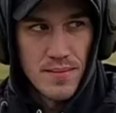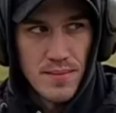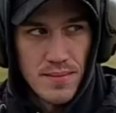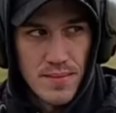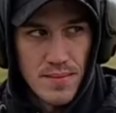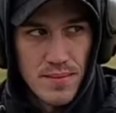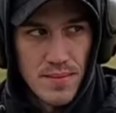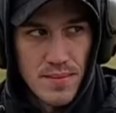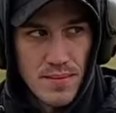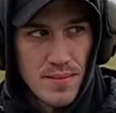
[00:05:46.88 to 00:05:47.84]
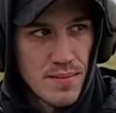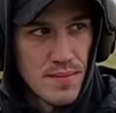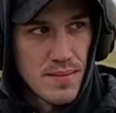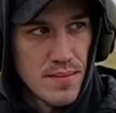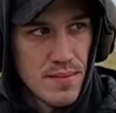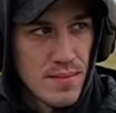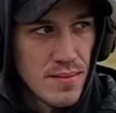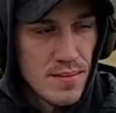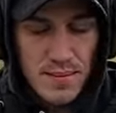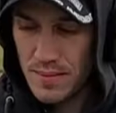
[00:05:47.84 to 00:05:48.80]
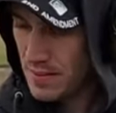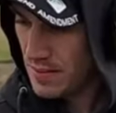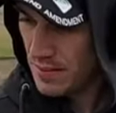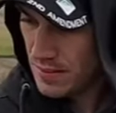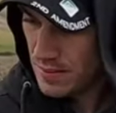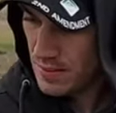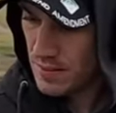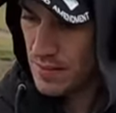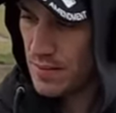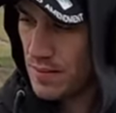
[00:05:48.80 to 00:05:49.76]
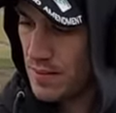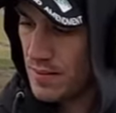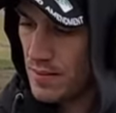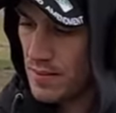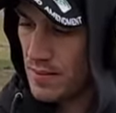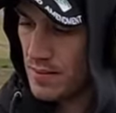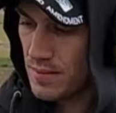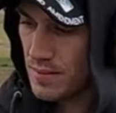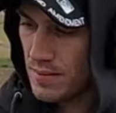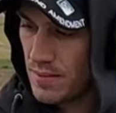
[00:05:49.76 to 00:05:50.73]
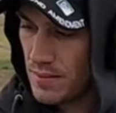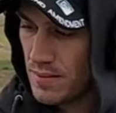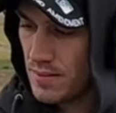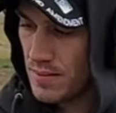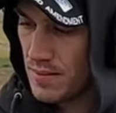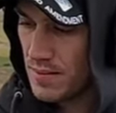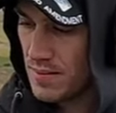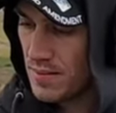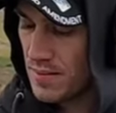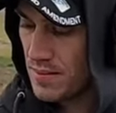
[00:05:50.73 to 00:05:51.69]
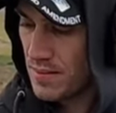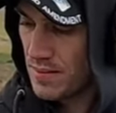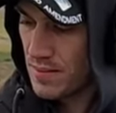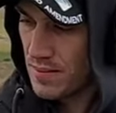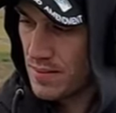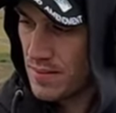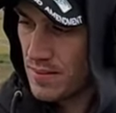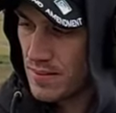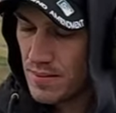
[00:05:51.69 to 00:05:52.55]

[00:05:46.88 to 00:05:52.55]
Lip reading: The person shown says nothing.